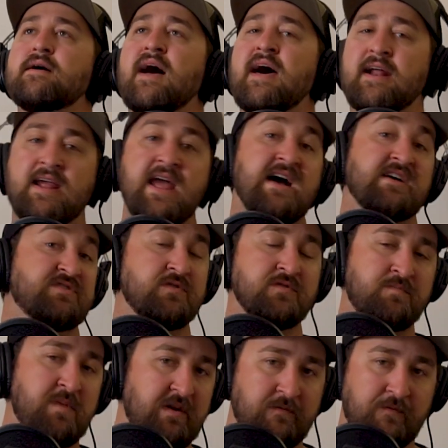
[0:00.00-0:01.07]
how to cast those
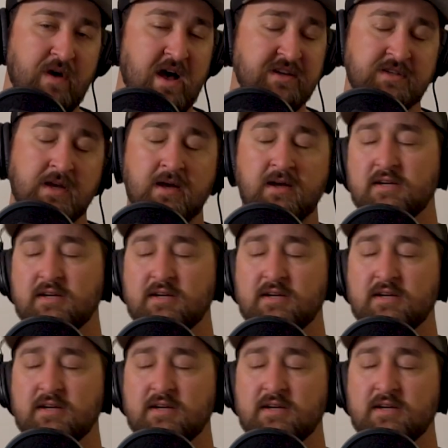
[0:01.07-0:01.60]
big flies.